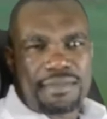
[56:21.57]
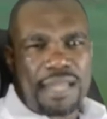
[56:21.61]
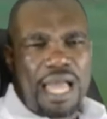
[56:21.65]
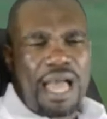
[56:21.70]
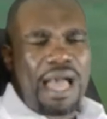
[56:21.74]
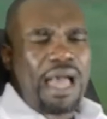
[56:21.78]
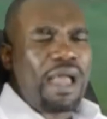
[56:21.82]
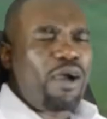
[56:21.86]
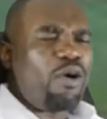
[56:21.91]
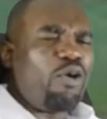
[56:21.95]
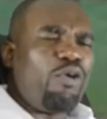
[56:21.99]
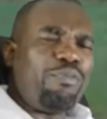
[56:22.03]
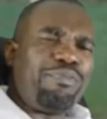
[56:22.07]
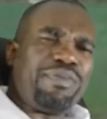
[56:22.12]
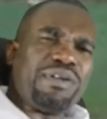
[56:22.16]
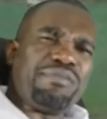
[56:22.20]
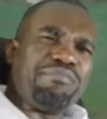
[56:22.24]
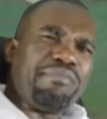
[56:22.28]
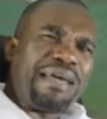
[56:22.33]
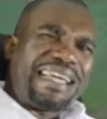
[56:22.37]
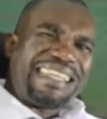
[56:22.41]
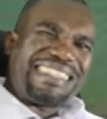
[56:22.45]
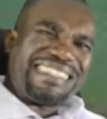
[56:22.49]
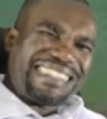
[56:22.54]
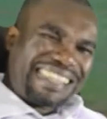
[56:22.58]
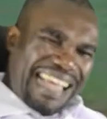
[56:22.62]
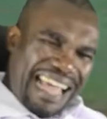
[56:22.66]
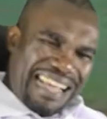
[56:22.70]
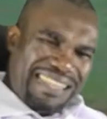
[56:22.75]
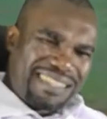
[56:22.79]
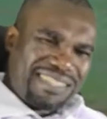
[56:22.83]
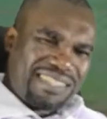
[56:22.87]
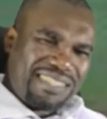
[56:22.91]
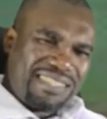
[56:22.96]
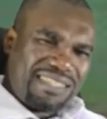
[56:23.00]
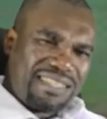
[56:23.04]
I hope it makes
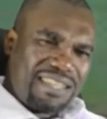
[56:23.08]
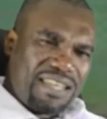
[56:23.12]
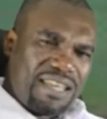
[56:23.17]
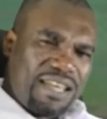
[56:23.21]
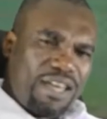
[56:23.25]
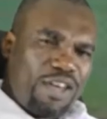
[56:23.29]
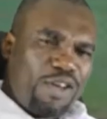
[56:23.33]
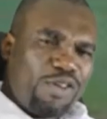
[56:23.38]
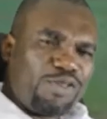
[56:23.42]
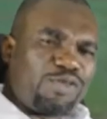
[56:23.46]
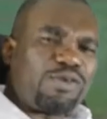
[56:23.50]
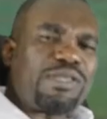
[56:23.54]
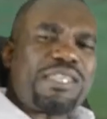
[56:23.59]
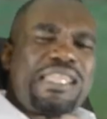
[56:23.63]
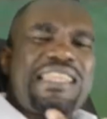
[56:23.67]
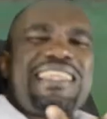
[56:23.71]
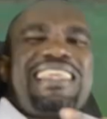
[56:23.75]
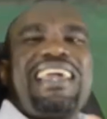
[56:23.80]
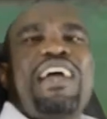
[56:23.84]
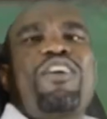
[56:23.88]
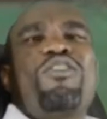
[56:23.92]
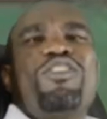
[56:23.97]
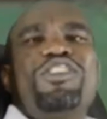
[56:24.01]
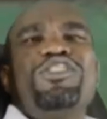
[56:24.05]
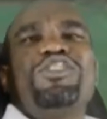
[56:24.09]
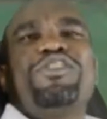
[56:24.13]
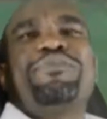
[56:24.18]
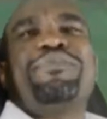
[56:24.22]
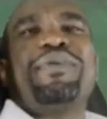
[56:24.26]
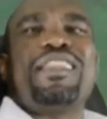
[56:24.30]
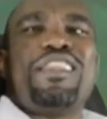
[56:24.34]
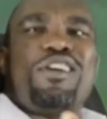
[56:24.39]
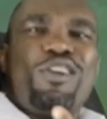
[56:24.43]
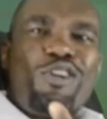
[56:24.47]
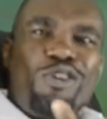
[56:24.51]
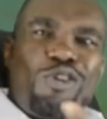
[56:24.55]
sense. So they are going to
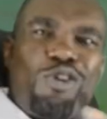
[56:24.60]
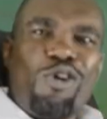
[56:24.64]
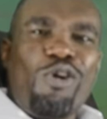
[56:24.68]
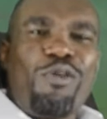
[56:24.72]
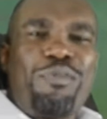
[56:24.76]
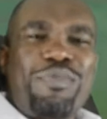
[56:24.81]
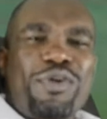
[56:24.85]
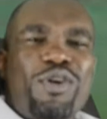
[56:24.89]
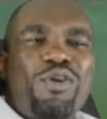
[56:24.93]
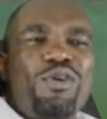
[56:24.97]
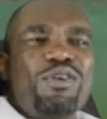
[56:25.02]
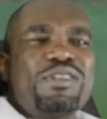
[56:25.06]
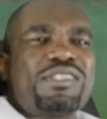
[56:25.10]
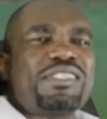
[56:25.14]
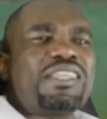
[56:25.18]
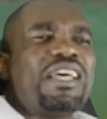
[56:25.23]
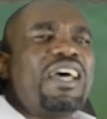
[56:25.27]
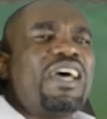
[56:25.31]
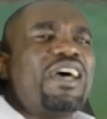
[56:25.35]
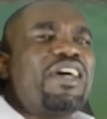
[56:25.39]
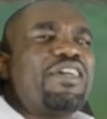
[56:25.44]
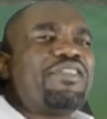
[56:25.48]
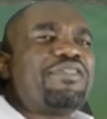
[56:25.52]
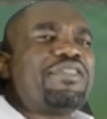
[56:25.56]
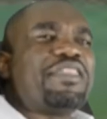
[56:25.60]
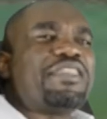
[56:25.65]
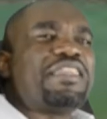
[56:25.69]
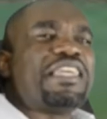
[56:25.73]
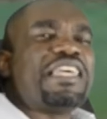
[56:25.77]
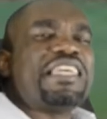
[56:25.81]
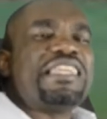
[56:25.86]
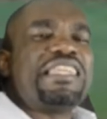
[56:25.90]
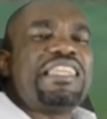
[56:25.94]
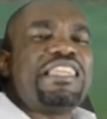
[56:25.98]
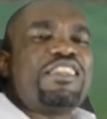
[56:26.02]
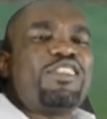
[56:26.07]
be the law because
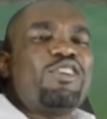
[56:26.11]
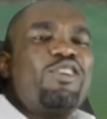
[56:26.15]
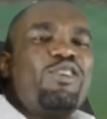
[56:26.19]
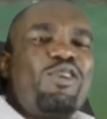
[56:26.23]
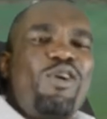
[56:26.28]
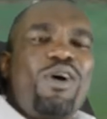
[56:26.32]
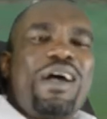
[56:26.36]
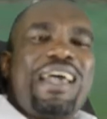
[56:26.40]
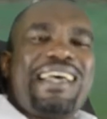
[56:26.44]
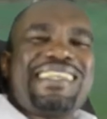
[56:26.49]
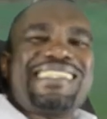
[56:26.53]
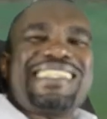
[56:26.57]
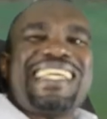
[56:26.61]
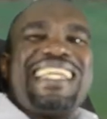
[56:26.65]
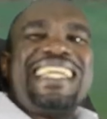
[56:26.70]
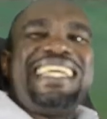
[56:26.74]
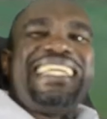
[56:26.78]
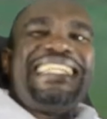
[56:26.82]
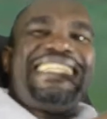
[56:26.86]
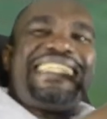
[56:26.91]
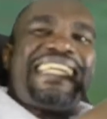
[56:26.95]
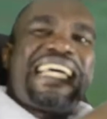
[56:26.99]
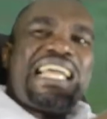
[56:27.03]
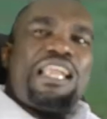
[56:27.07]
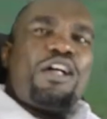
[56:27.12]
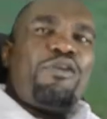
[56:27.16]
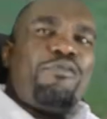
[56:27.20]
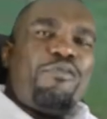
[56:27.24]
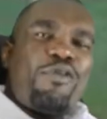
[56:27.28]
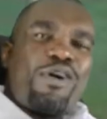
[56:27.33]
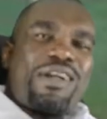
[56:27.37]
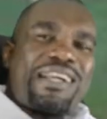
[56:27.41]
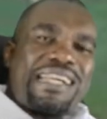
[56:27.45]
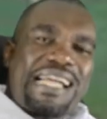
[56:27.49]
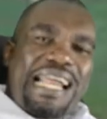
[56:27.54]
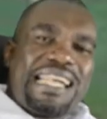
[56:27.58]
the law has an internal
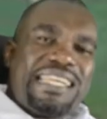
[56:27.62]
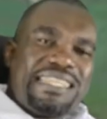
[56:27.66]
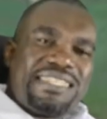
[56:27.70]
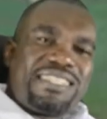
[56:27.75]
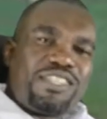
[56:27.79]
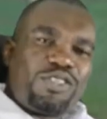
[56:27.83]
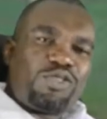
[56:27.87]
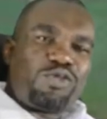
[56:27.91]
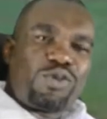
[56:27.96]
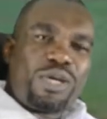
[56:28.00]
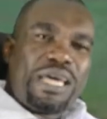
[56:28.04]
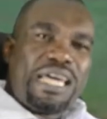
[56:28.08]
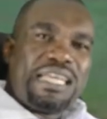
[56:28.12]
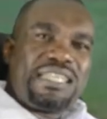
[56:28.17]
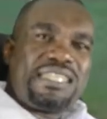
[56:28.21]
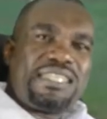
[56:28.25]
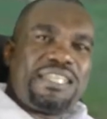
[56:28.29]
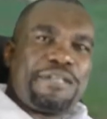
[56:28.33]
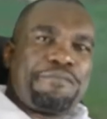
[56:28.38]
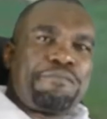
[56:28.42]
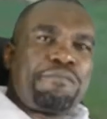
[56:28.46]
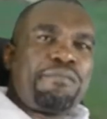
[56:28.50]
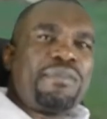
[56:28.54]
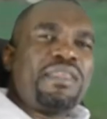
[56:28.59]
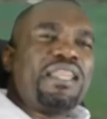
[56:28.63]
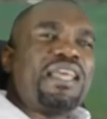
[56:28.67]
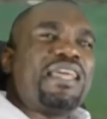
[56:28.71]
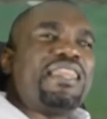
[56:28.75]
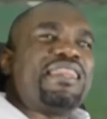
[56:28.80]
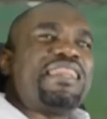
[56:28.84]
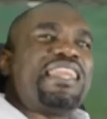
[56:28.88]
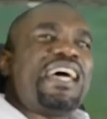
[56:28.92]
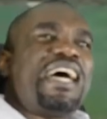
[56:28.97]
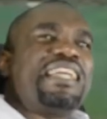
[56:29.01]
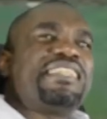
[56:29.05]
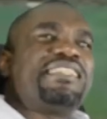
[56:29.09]
morality to it
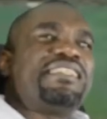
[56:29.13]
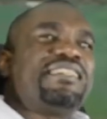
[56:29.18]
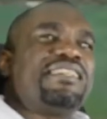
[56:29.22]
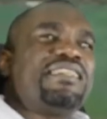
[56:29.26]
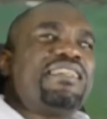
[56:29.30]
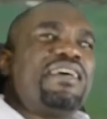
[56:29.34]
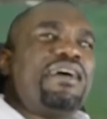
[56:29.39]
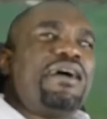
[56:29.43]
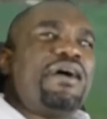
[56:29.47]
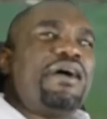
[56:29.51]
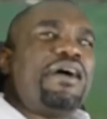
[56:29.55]
that,